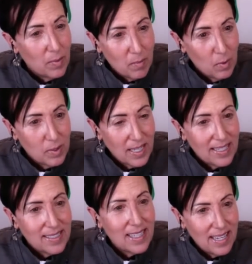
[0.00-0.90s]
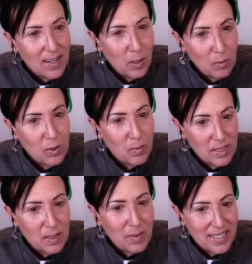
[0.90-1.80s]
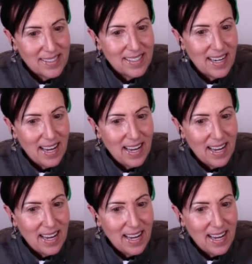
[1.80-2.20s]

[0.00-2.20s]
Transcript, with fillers: But mostly I'd say YouTube is the place that